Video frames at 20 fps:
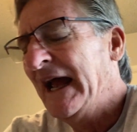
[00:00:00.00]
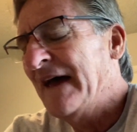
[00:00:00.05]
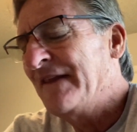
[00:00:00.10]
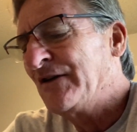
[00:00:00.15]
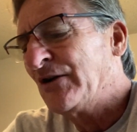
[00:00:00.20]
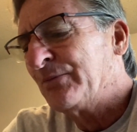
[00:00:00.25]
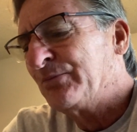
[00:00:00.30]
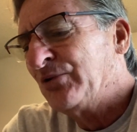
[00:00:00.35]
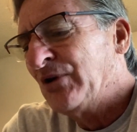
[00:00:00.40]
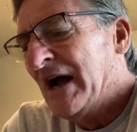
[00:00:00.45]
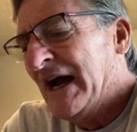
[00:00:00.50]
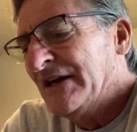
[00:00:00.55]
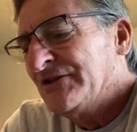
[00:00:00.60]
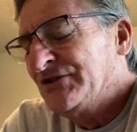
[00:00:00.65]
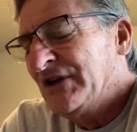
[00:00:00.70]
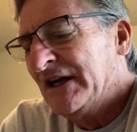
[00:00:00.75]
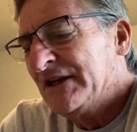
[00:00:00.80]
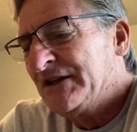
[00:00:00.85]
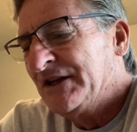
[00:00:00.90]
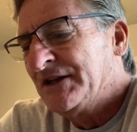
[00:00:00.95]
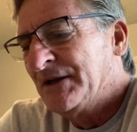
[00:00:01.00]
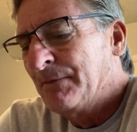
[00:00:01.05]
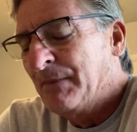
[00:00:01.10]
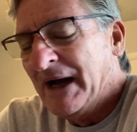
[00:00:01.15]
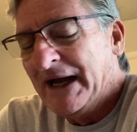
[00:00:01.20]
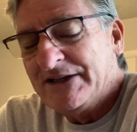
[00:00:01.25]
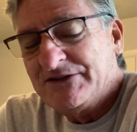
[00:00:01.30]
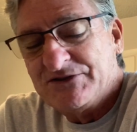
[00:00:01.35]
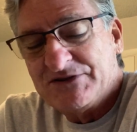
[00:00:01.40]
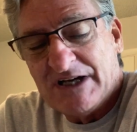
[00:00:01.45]
and their project into
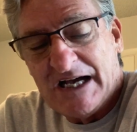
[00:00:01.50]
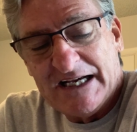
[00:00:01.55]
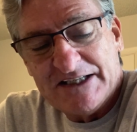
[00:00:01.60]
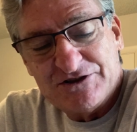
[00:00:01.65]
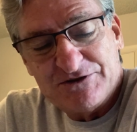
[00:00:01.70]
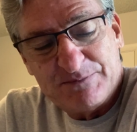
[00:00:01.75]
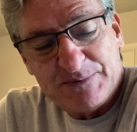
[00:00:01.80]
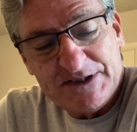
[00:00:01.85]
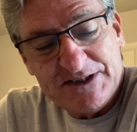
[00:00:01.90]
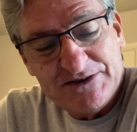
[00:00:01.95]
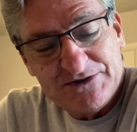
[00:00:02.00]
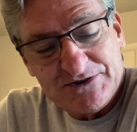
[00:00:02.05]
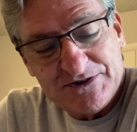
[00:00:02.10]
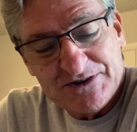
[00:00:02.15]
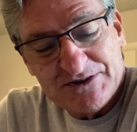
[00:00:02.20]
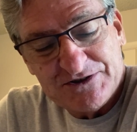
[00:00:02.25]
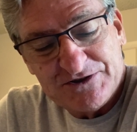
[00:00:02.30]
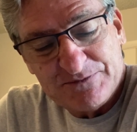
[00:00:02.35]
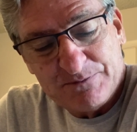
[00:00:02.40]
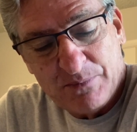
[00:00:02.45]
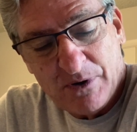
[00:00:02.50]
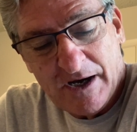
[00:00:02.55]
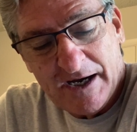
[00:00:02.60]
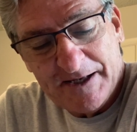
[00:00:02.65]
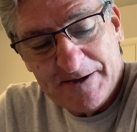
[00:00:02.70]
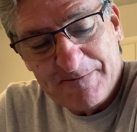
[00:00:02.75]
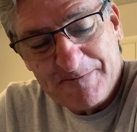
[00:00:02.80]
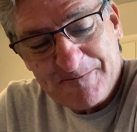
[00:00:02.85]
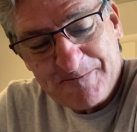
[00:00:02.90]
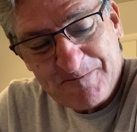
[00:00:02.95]
bite-sized pieces.
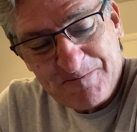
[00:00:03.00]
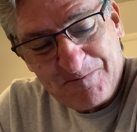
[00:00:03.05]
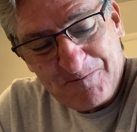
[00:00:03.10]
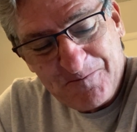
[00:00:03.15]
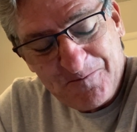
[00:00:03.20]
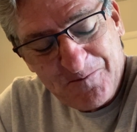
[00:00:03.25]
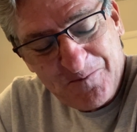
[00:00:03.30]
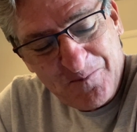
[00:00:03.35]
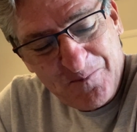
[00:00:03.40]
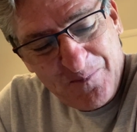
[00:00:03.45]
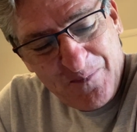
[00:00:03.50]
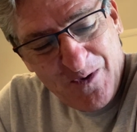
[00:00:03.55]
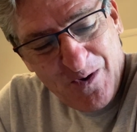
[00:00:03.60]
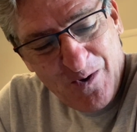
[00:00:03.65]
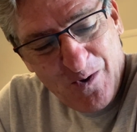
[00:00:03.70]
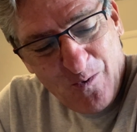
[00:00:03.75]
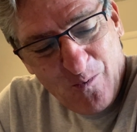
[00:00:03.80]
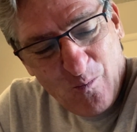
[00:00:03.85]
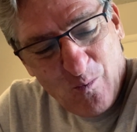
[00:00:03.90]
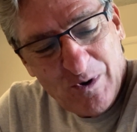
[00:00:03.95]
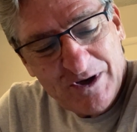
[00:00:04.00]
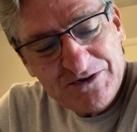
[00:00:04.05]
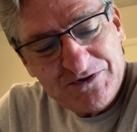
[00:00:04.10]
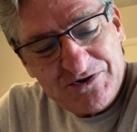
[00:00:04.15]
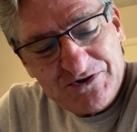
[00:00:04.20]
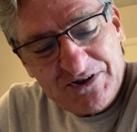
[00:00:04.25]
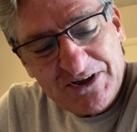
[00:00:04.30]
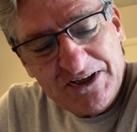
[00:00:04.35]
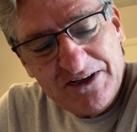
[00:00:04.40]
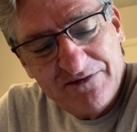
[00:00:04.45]
But when
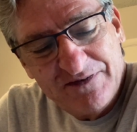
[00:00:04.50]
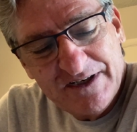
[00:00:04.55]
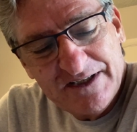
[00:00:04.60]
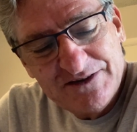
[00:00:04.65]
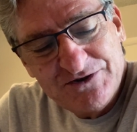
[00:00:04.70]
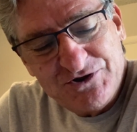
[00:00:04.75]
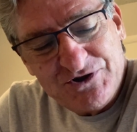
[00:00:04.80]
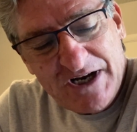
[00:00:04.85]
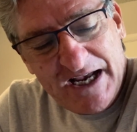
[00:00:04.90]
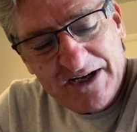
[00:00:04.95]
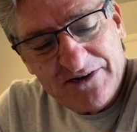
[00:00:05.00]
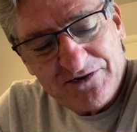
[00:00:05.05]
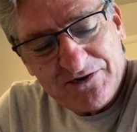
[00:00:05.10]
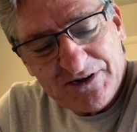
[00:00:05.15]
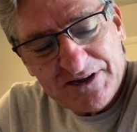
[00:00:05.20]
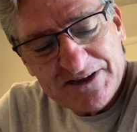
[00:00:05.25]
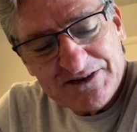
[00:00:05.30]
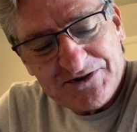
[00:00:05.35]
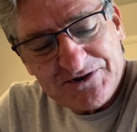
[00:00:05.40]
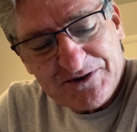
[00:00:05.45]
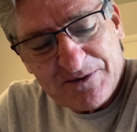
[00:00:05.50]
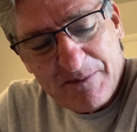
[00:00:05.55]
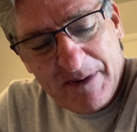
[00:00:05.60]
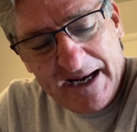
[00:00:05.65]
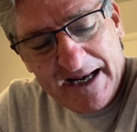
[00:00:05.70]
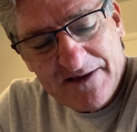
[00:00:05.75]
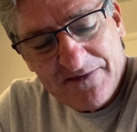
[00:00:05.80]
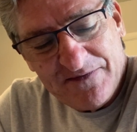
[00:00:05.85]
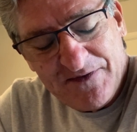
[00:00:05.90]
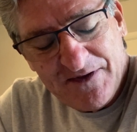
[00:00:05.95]
Stephen, Jason, and
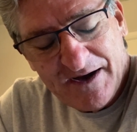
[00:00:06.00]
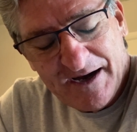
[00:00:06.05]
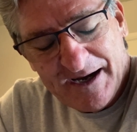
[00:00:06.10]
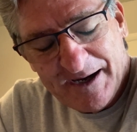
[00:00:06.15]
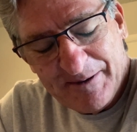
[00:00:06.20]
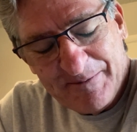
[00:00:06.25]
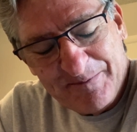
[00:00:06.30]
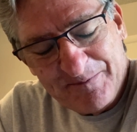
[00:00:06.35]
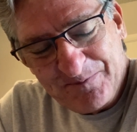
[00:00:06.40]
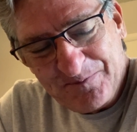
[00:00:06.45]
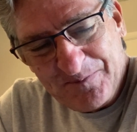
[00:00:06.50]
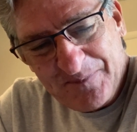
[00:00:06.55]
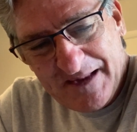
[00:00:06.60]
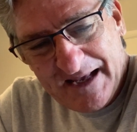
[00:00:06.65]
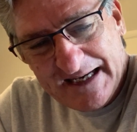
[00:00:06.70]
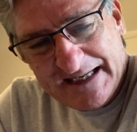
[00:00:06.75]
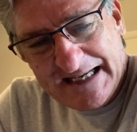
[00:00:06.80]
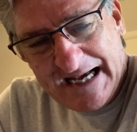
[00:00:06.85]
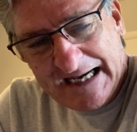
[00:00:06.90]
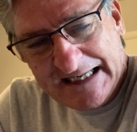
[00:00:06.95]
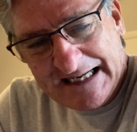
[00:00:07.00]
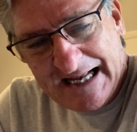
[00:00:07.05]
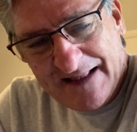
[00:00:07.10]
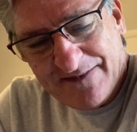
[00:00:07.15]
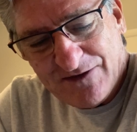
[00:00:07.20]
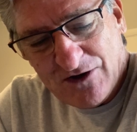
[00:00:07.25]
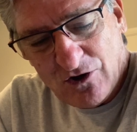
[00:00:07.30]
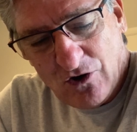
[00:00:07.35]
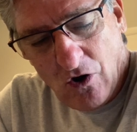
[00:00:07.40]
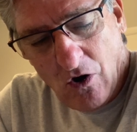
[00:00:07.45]
Samantha got
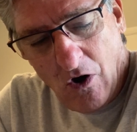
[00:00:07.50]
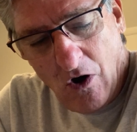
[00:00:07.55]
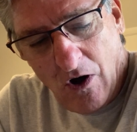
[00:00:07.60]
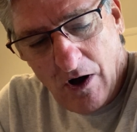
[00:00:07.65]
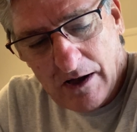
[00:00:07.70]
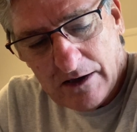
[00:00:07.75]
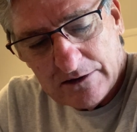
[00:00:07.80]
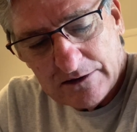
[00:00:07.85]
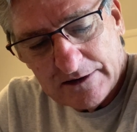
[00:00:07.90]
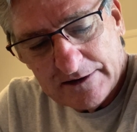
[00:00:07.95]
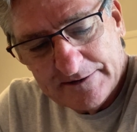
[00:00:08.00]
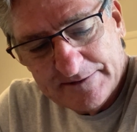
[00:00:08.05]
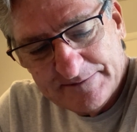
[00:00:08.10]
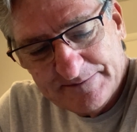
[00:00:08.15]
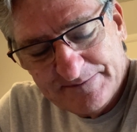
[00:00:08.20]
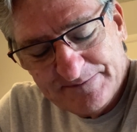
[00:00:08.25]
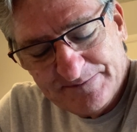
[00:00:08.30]
on the call,